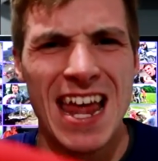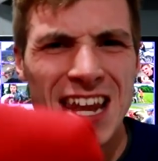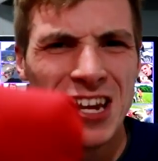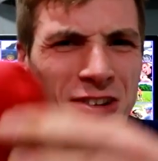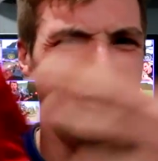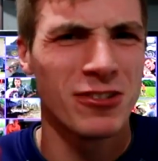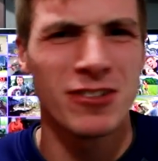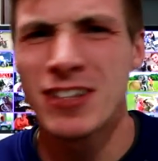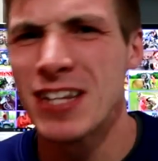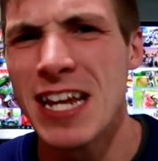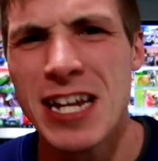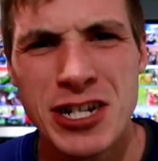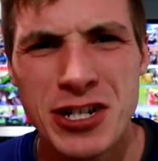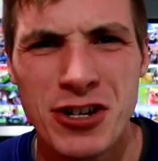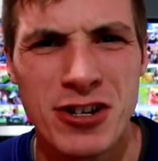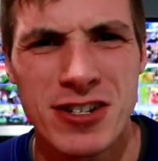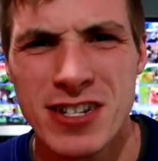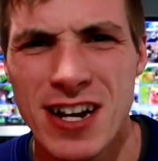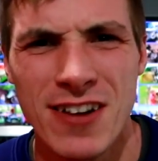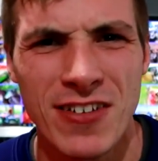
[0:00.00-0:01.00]
and
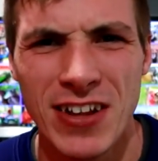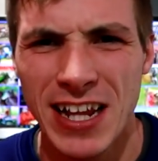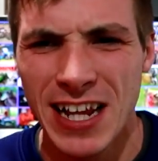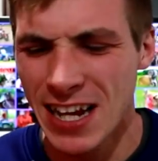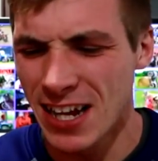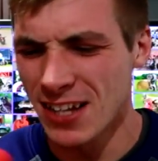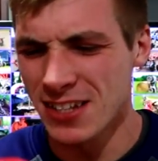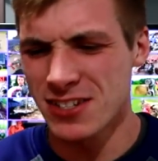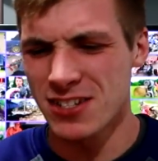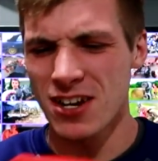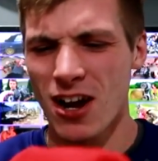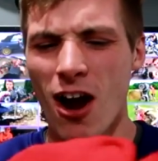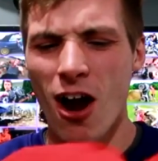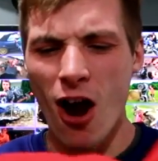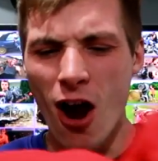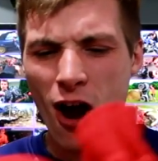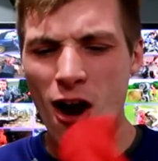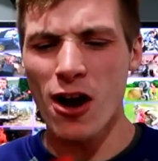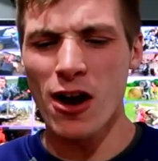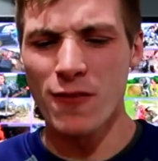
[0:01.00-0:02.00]
t-shirts and everything else
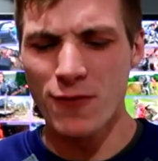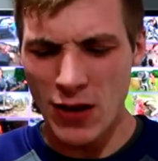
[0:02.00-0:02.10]
are